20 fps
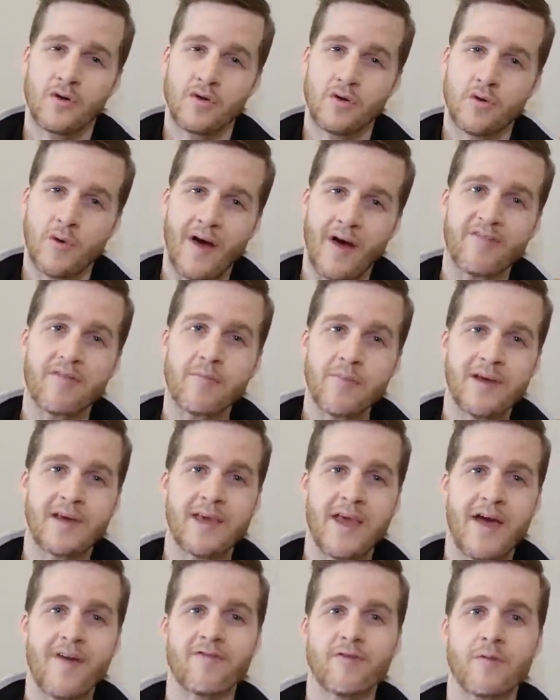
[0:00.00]
you have to be
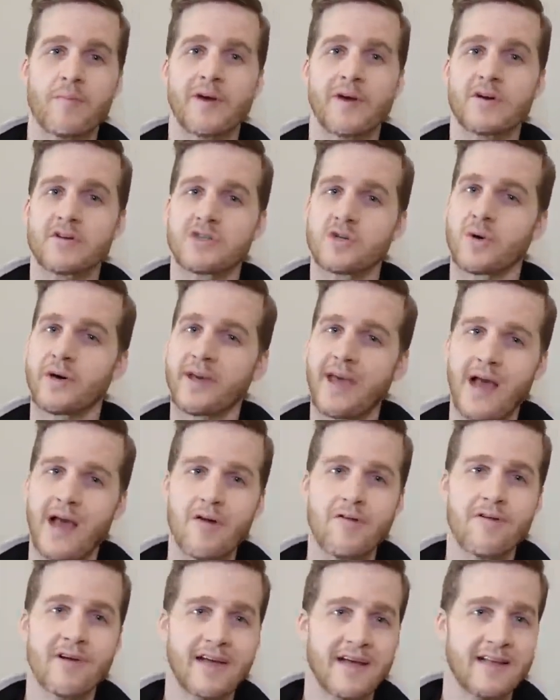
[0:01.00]
careful, because your
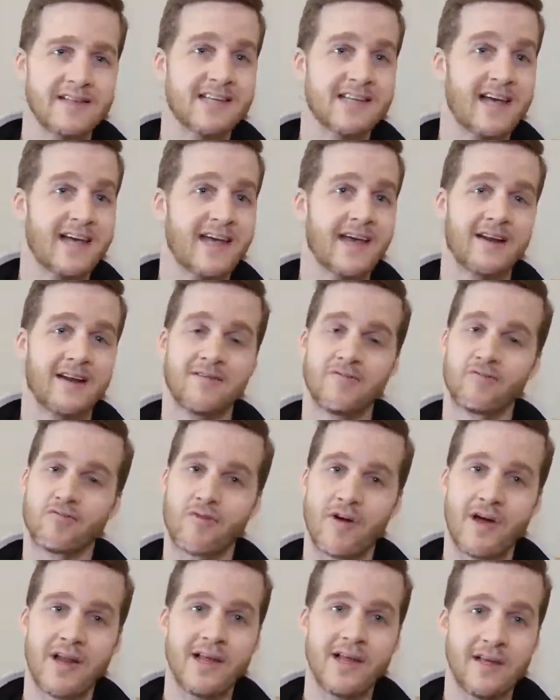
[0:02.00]
caloric intake can
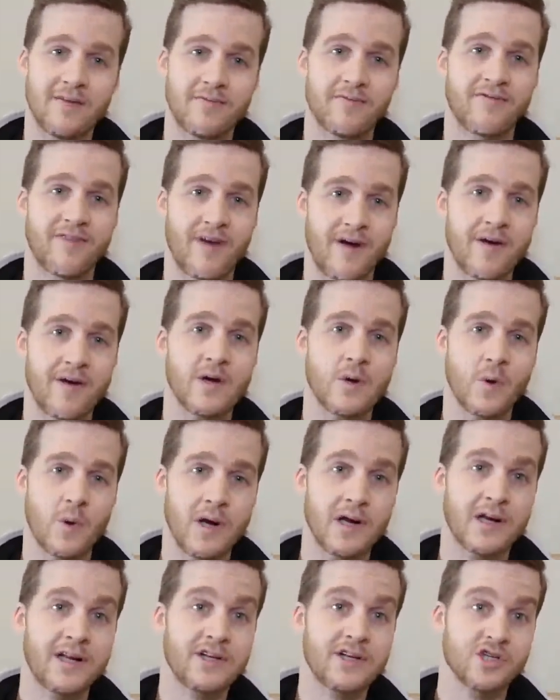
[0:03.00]
really very
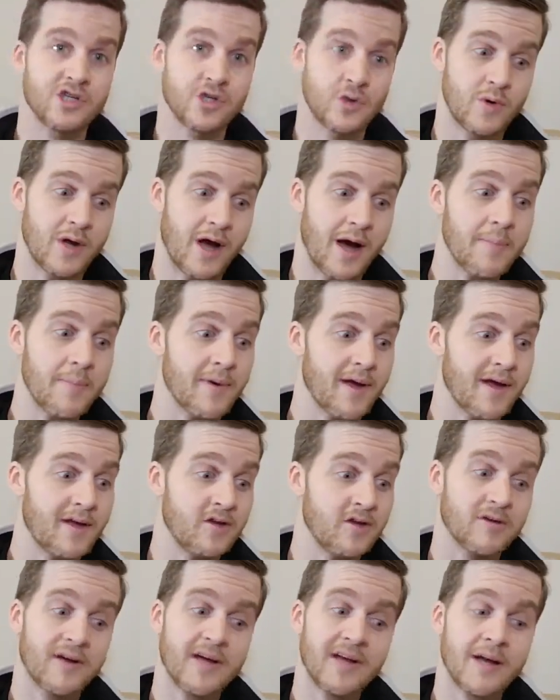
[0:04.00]
quickly shoot up, and
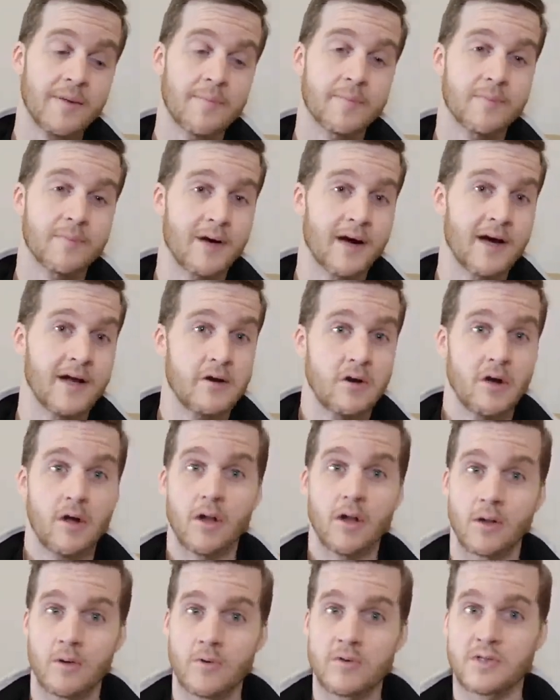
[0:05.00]
you'll end up
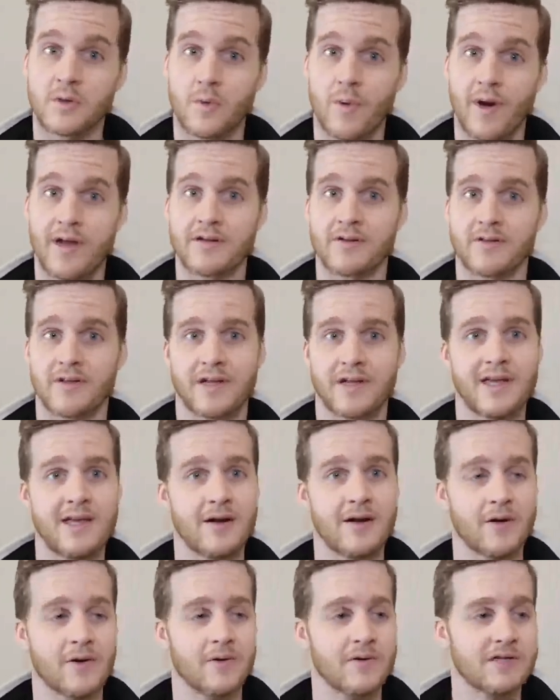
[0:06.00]
not losing weight on the
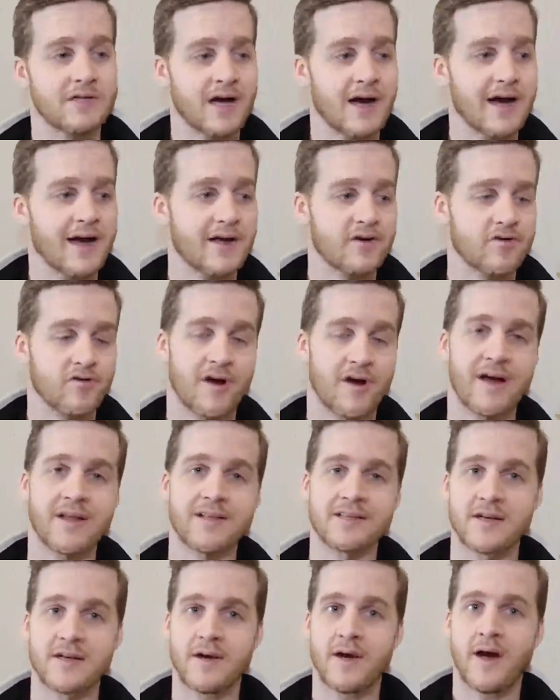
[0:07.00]
keto diet, right?
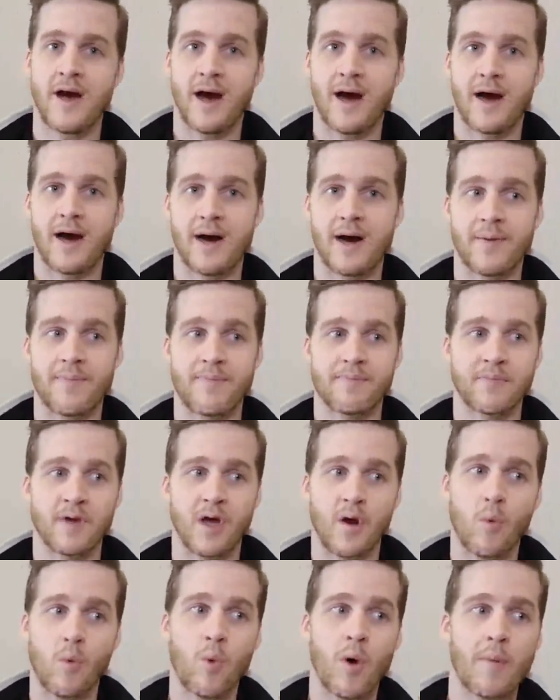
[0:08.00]

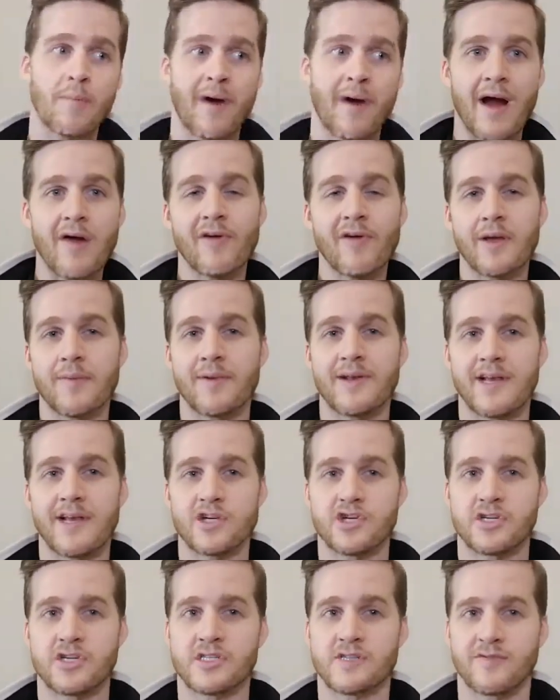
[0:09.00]
What my
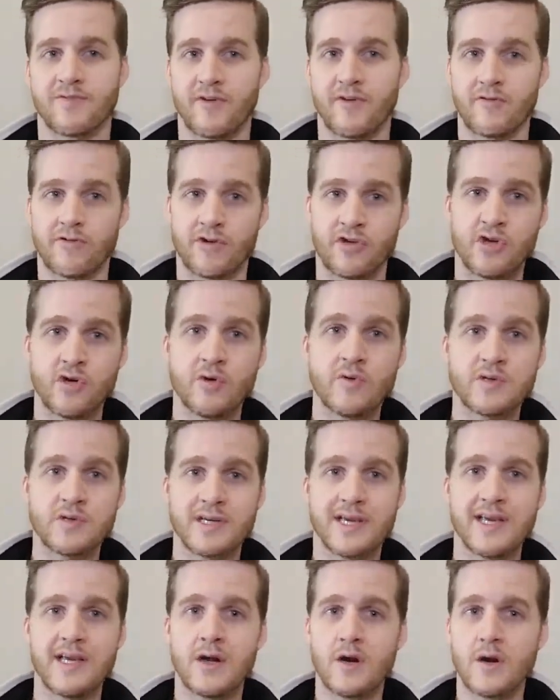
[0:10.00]
recommendation is, if you're new to
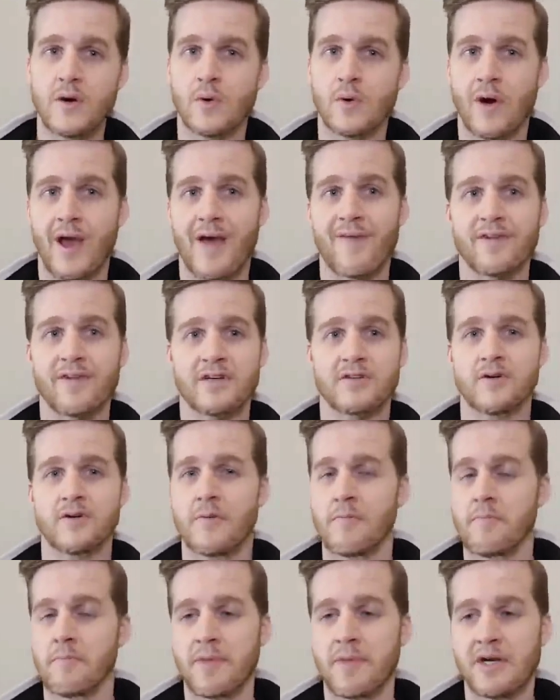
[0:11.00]
keto or haven't
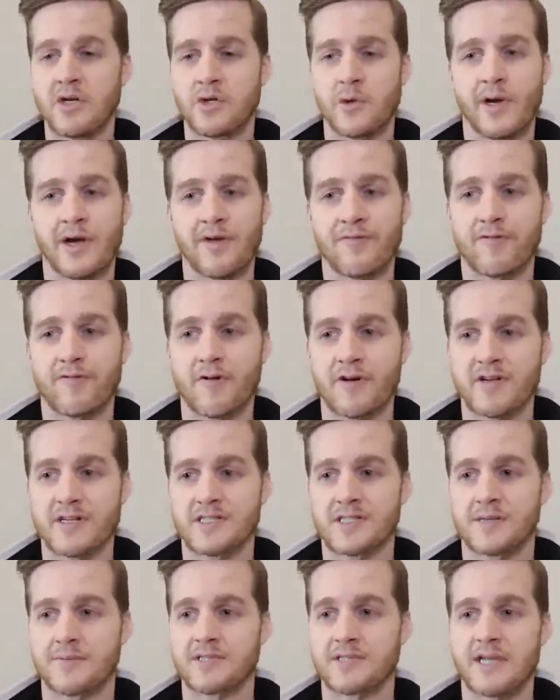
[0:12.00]
been doing it for a
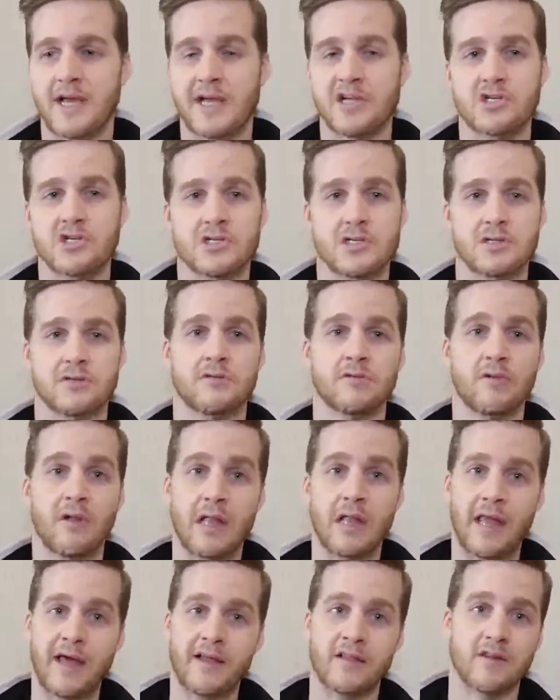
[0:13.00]
substantial
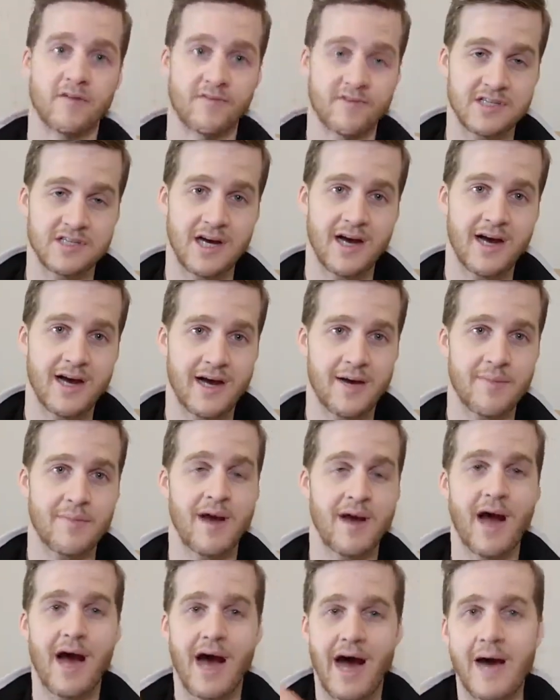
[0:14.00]
length of time,
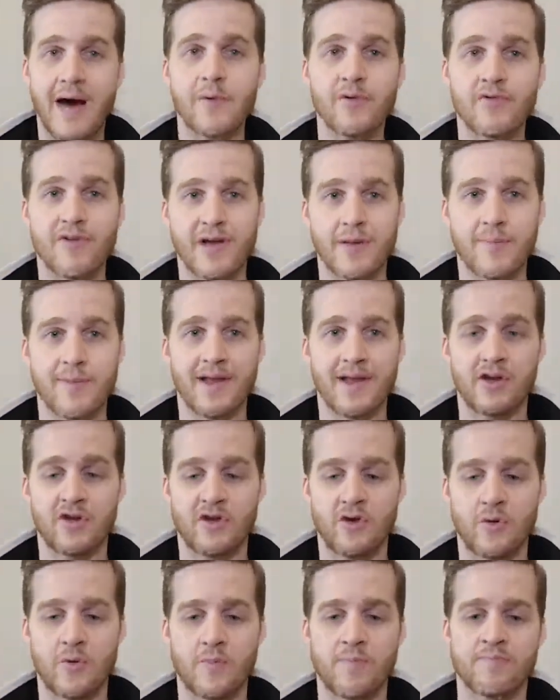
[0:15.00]
I would recommend
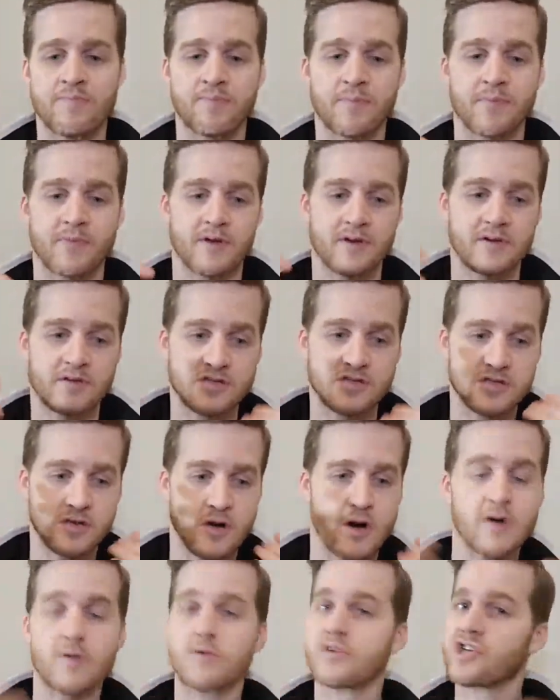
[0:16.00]
you
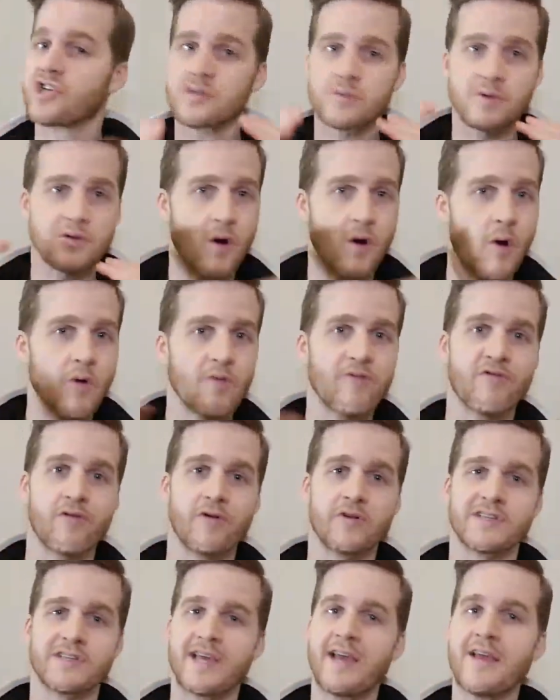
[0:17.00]
start just with whole
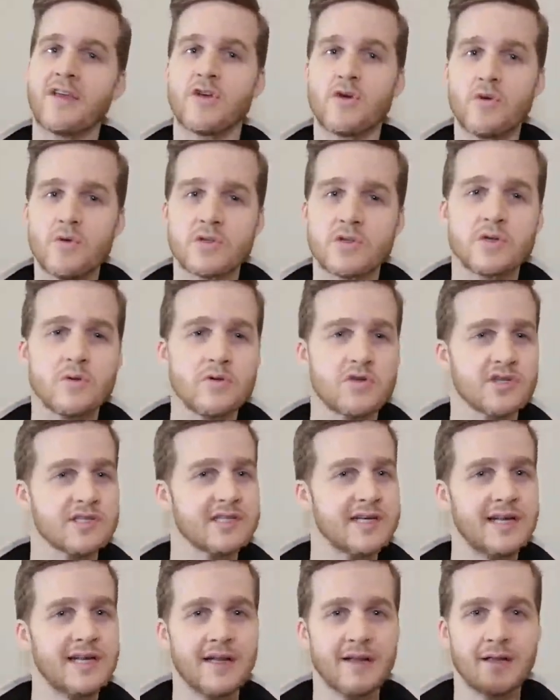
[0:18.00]
foods. Get used to just
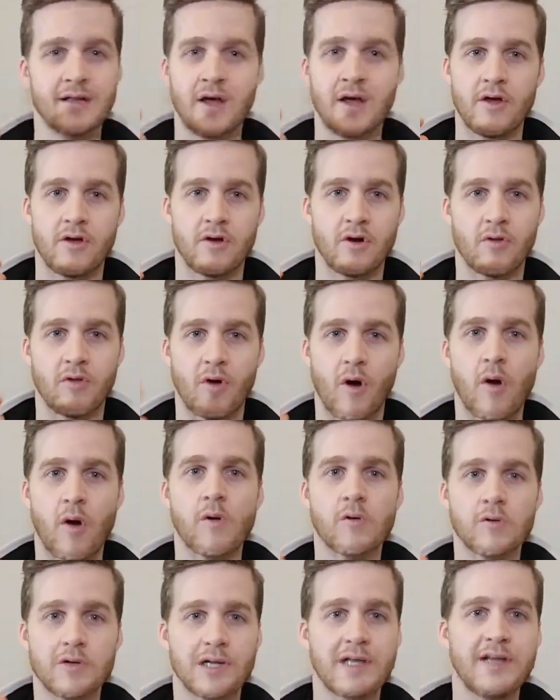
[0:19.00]
eating, the
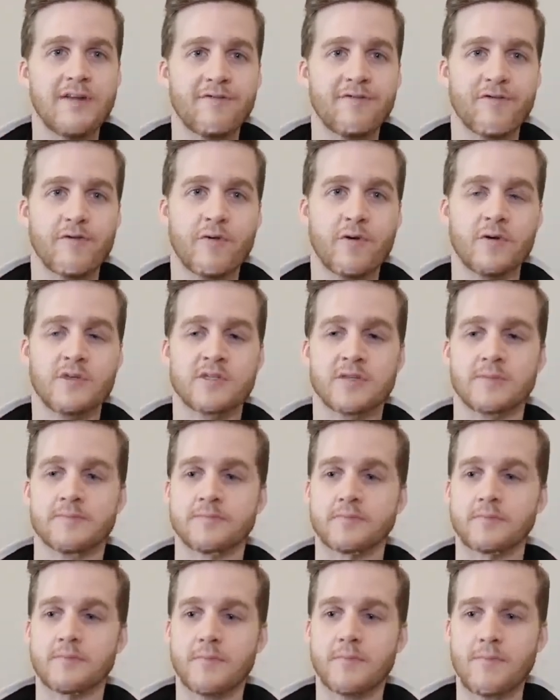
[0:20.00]
whole clean foods.
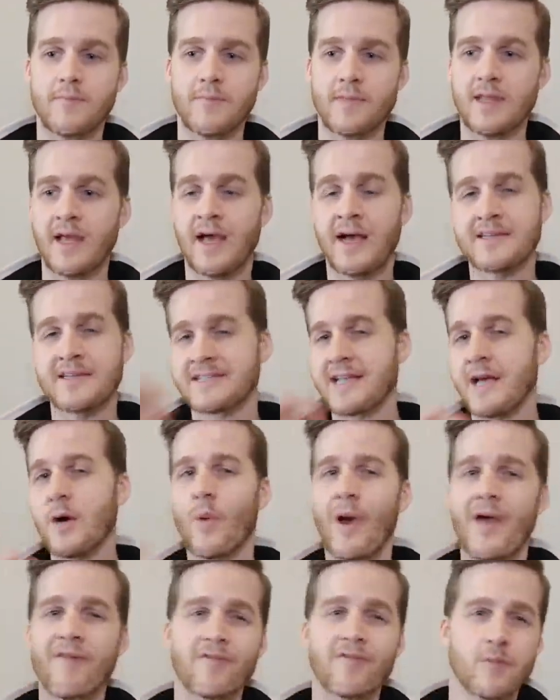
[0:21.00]
Stay
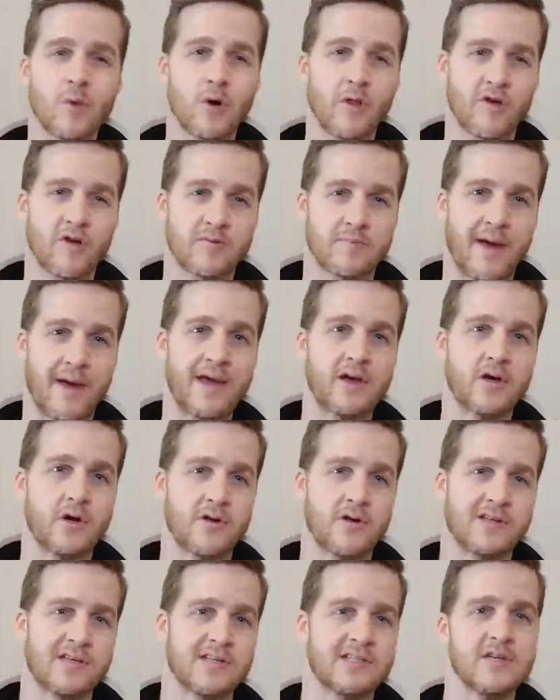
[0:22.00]
away from all those baked
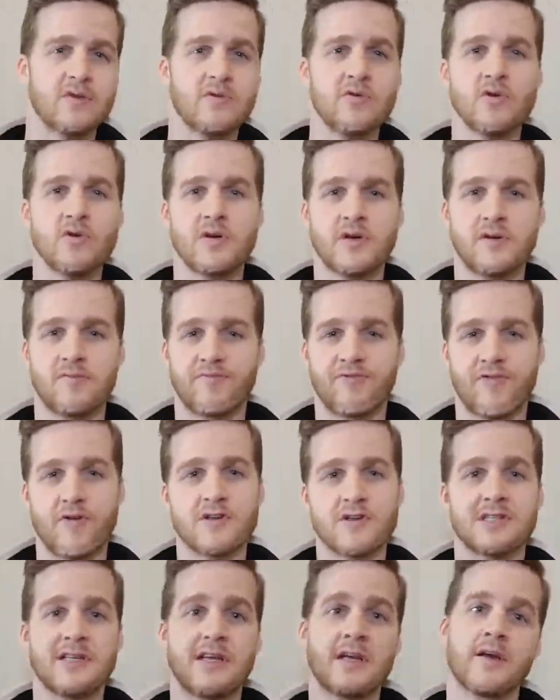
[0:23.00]
goods until you
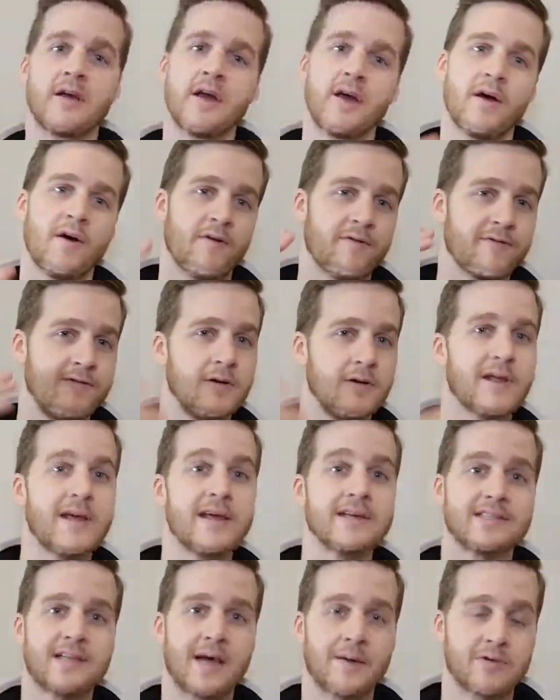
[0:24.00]
firstly fully
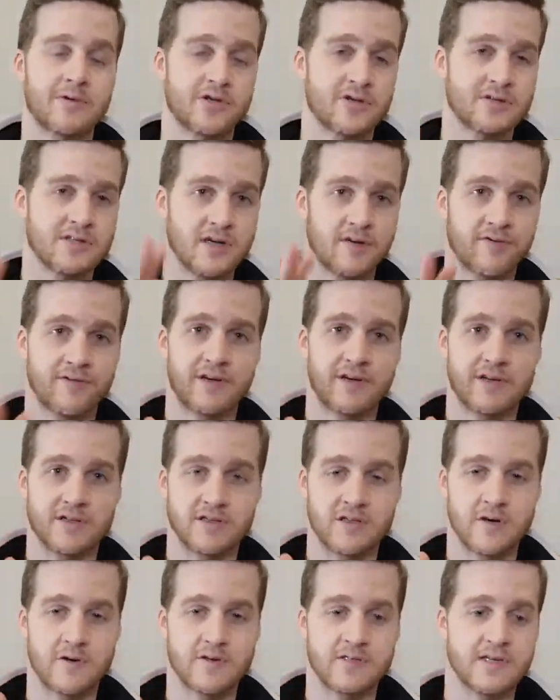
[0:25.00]
establish yourself in
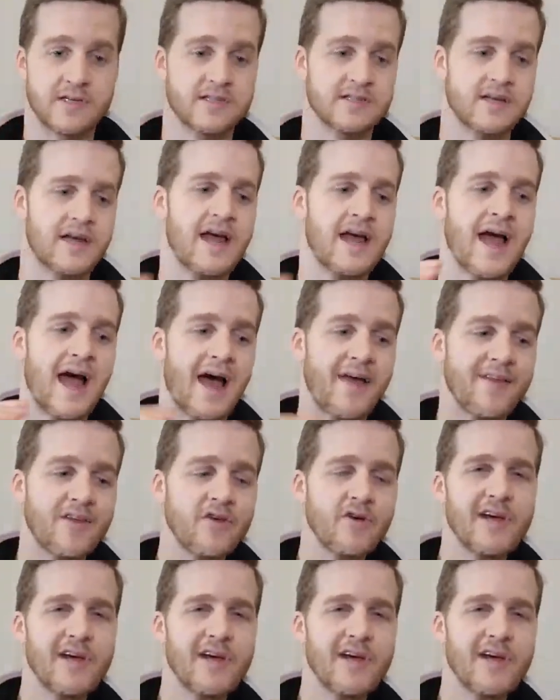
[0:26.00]
ketosis, and then you